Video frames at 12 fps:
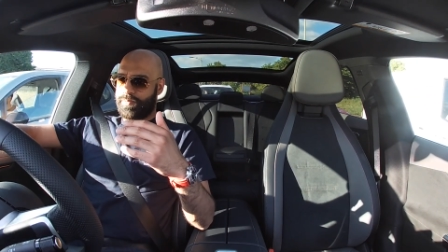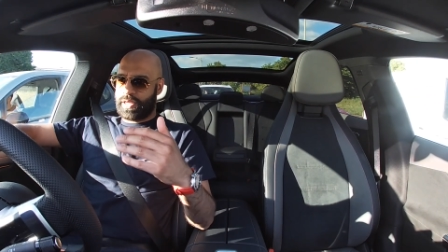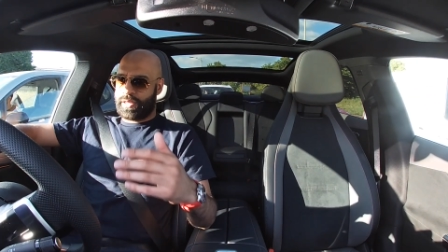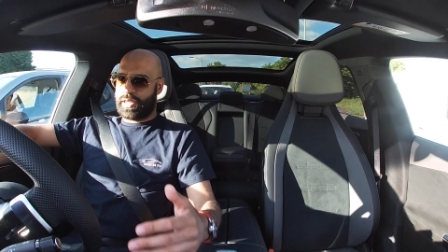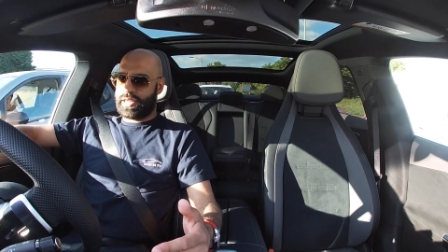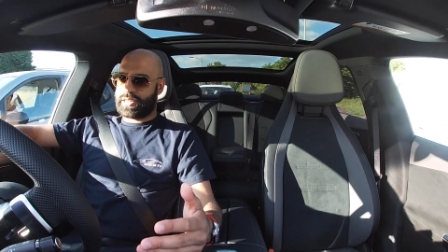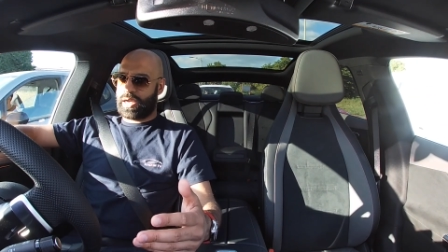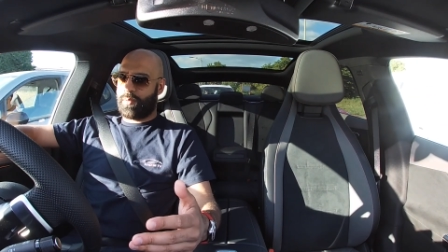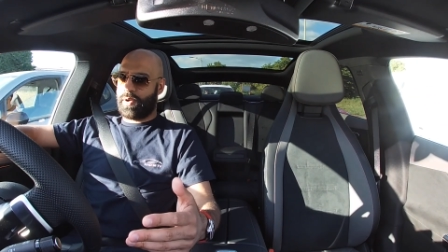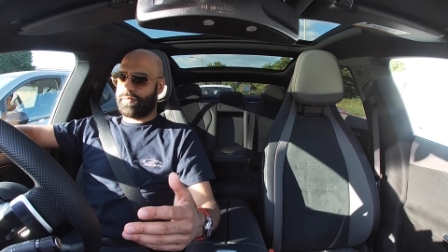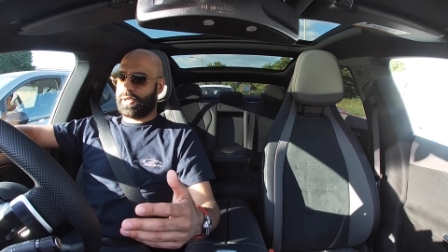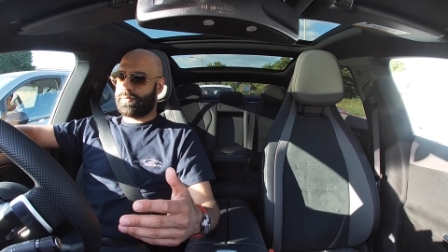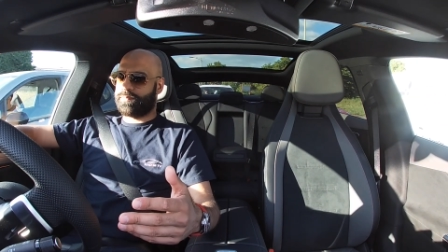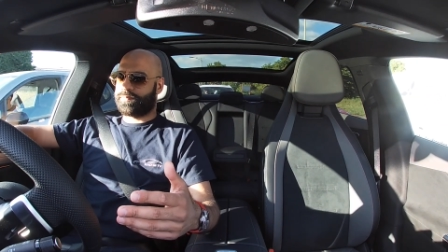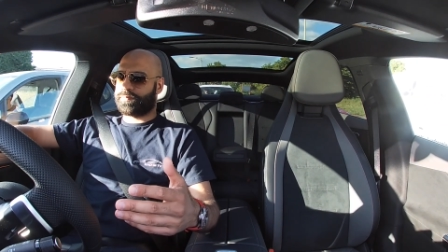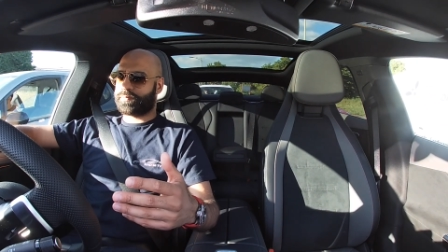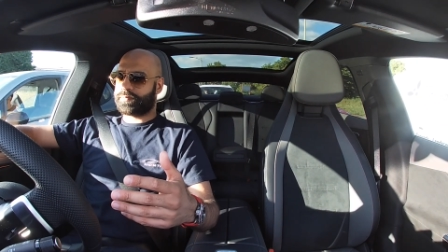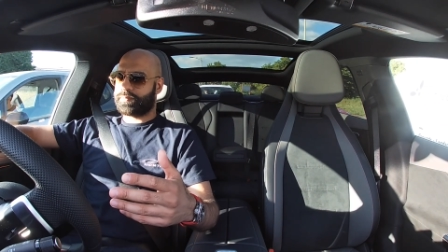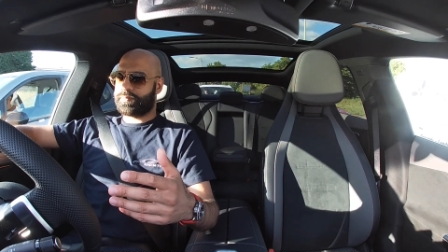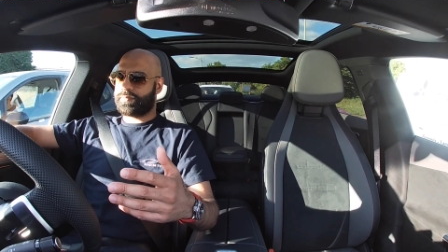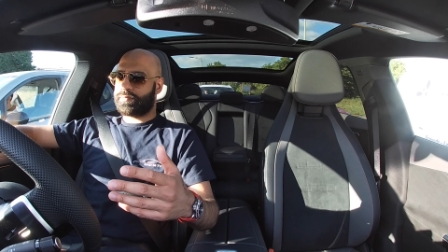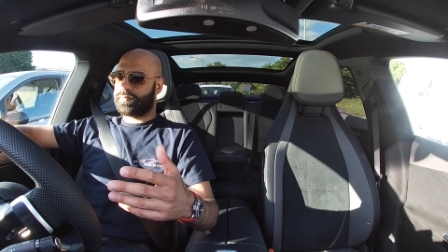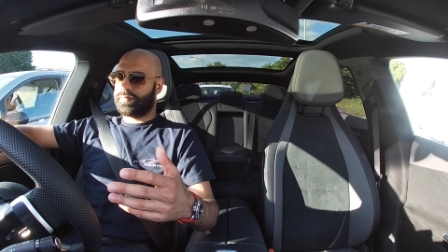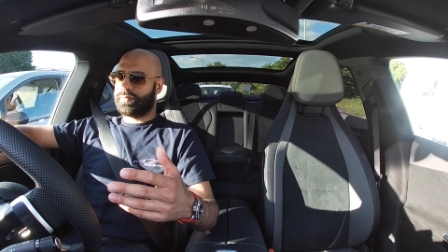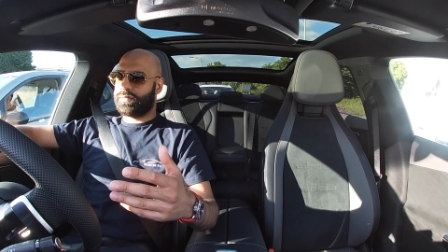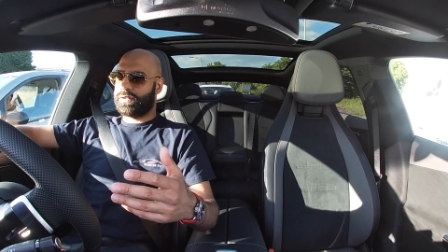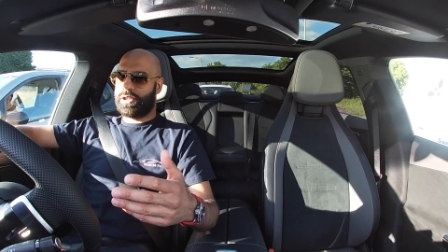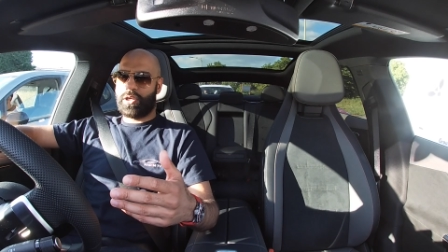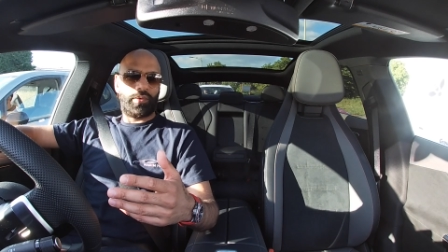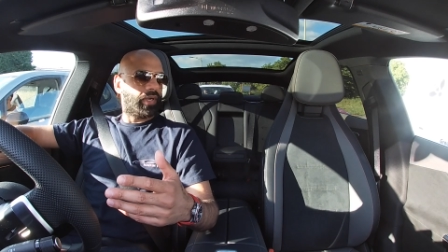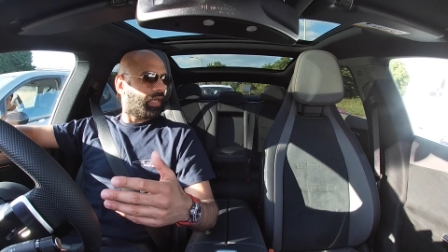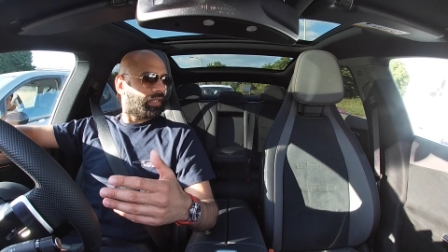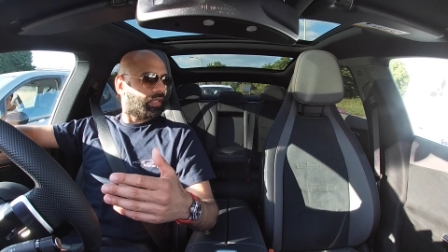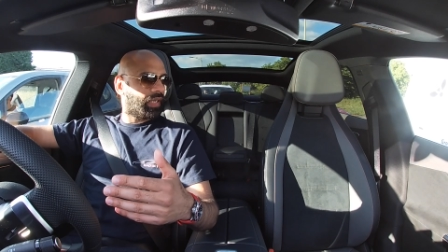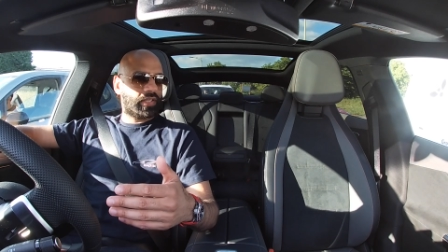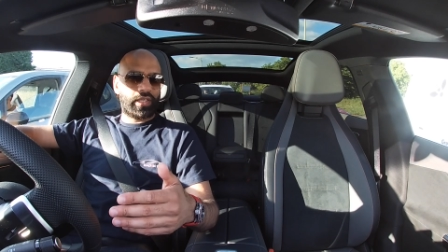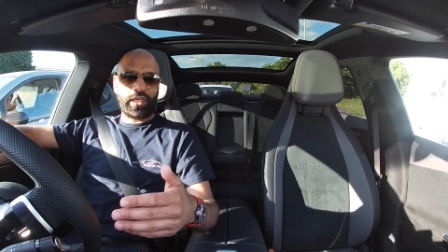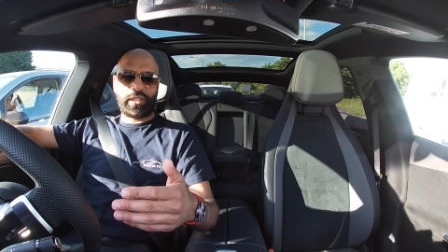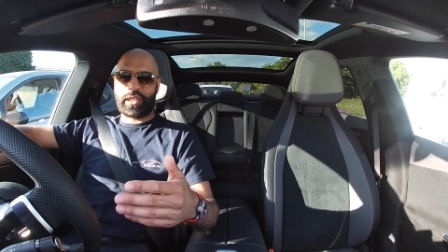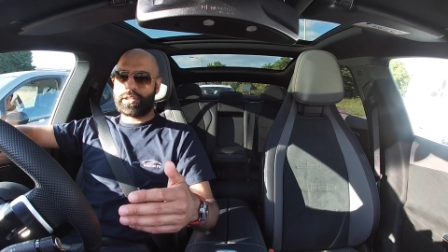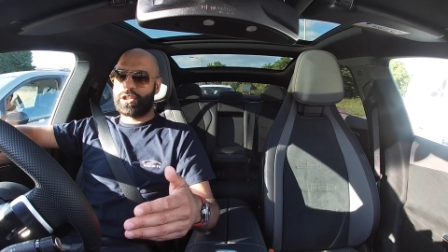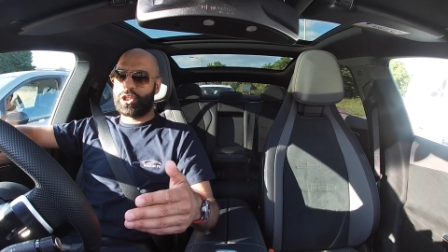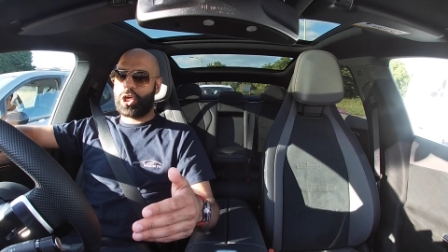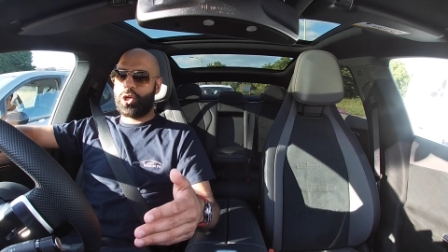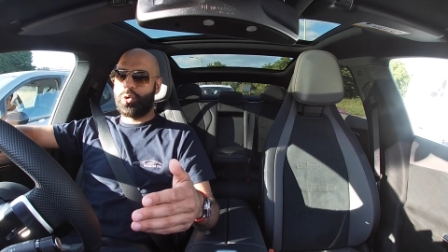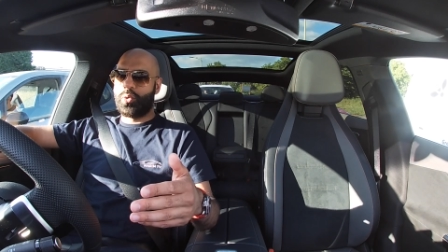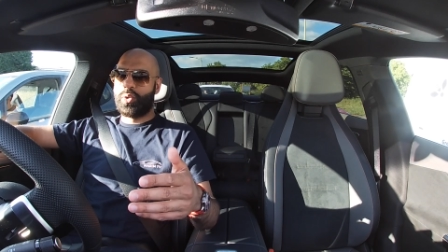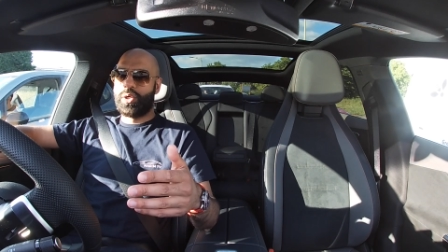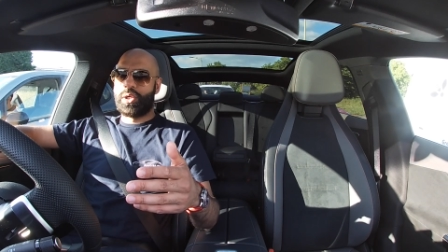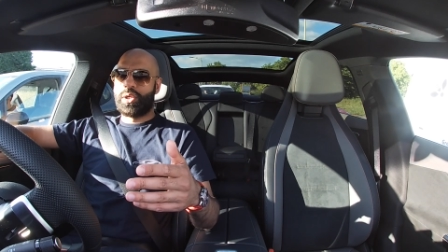In this, however, you know, it doesn't go,